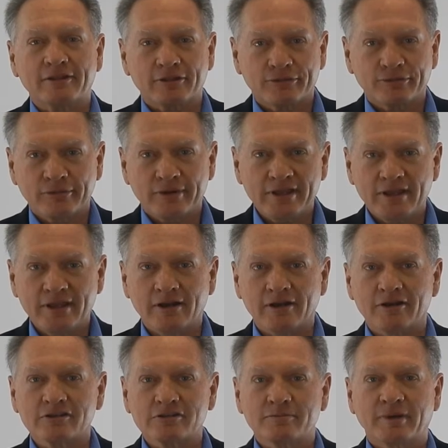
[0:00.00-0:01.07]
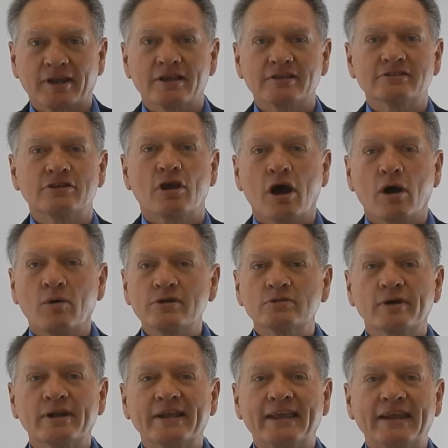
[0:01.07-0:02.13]
the 3 years because you
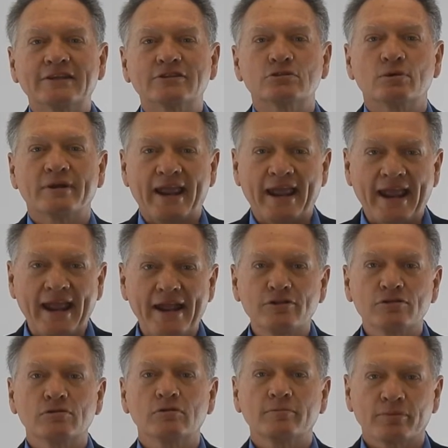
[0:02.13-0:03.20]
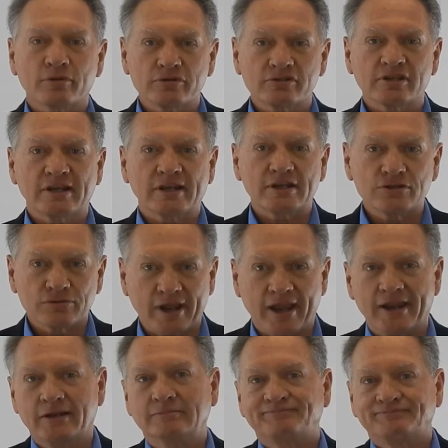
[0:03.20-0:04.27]
always want to get it to an annual percentage
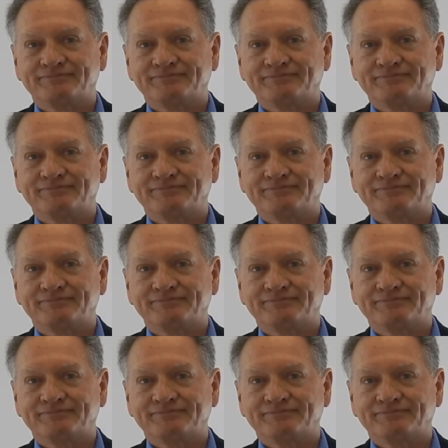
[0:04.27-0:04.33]
rate.